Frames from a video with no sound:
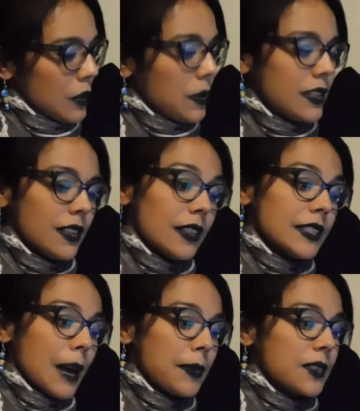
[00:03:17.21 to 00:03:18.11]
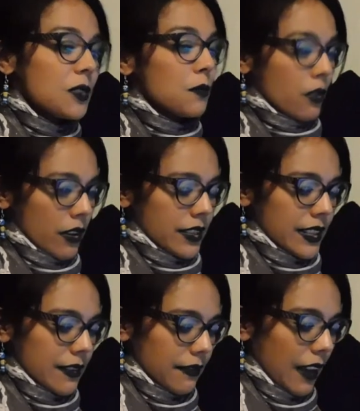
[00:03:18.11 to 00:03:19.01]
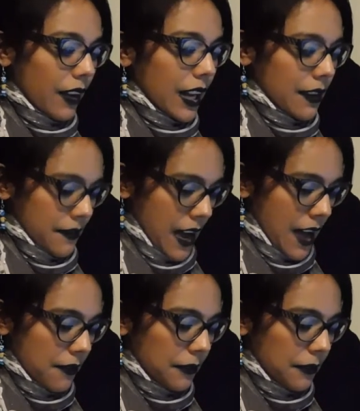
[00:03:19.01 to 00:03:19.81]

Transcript: and we see that this happens to Morrison in five eighty-five